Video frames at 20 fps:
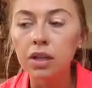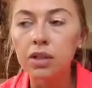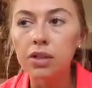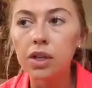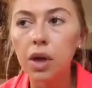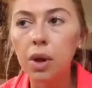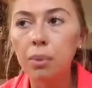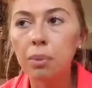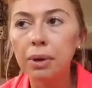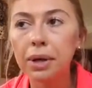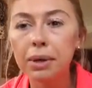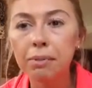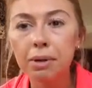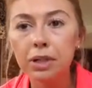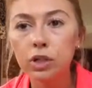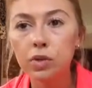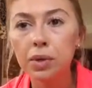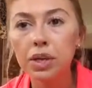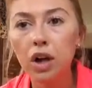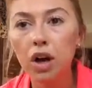So pretty
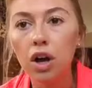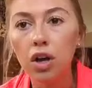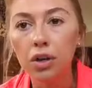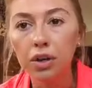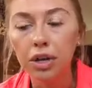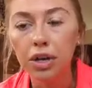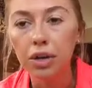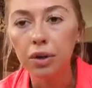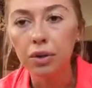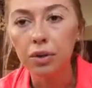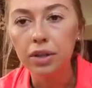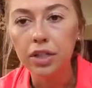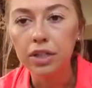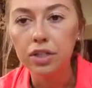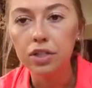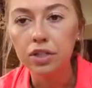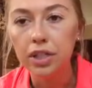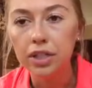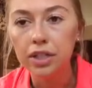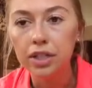much we all know that
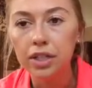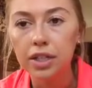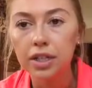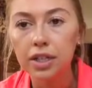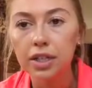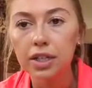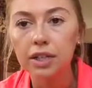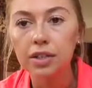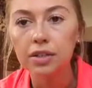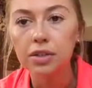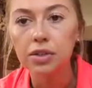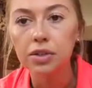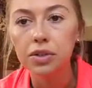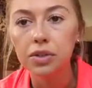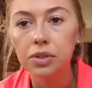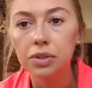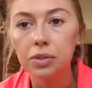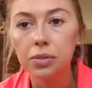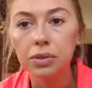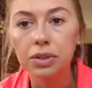stretching is
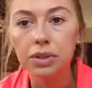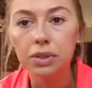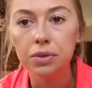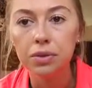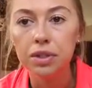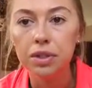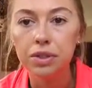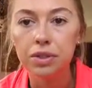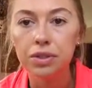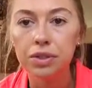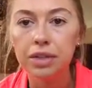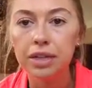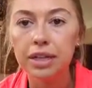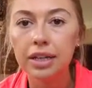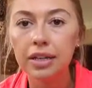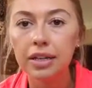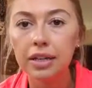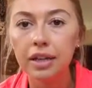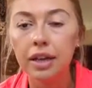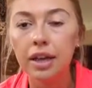to reduce
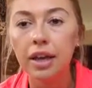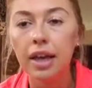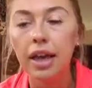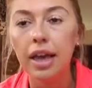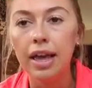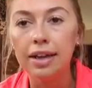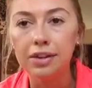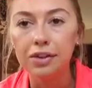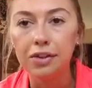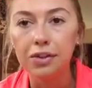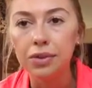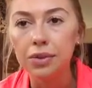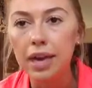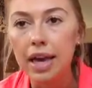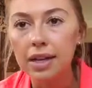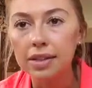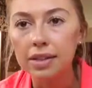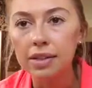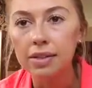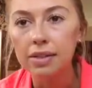injury, and you do
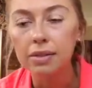that